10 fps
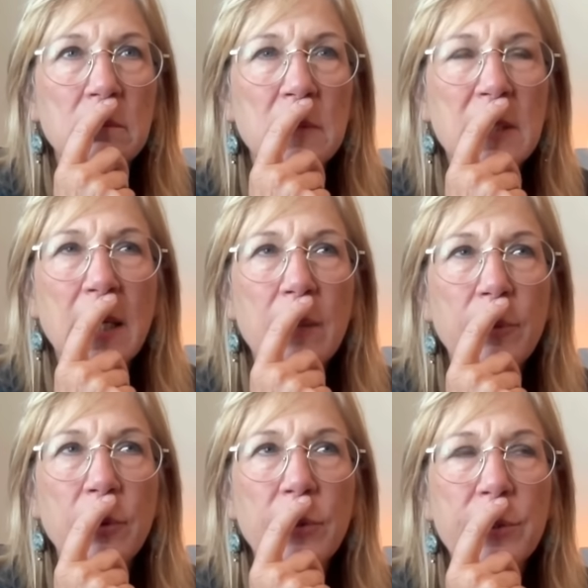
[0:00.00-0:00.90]

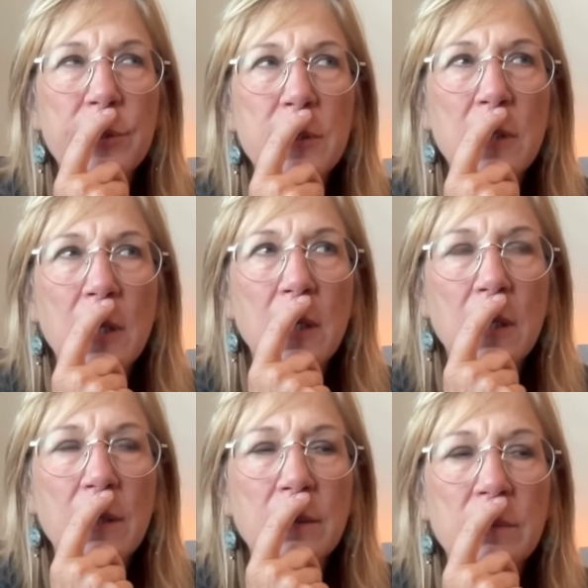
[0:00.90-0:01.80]
stockbrokers
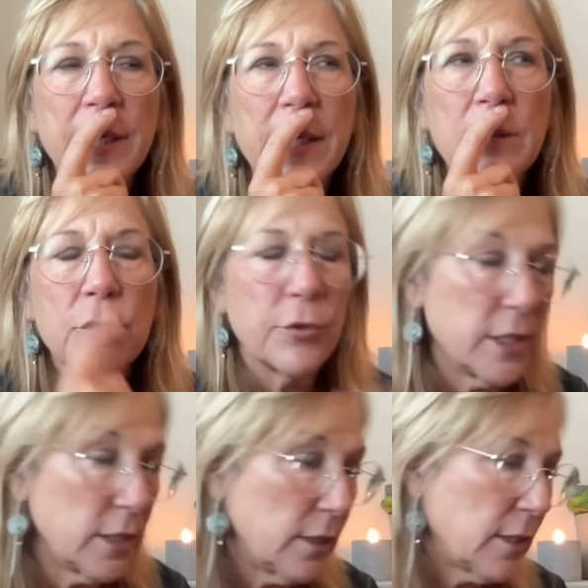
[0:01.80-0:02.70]
are making
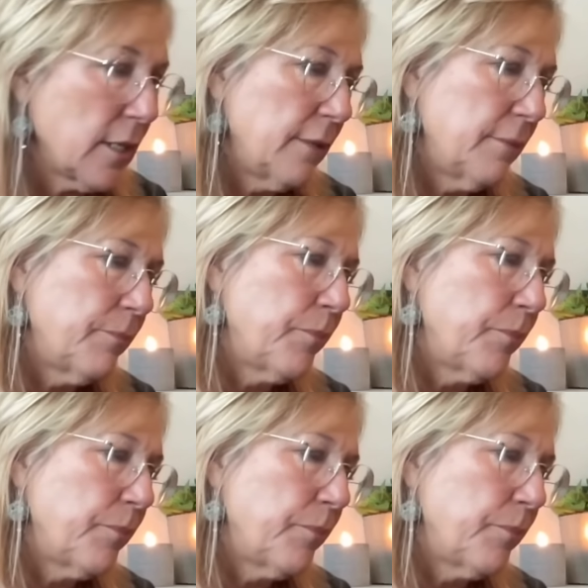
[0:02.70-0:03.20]
choices on.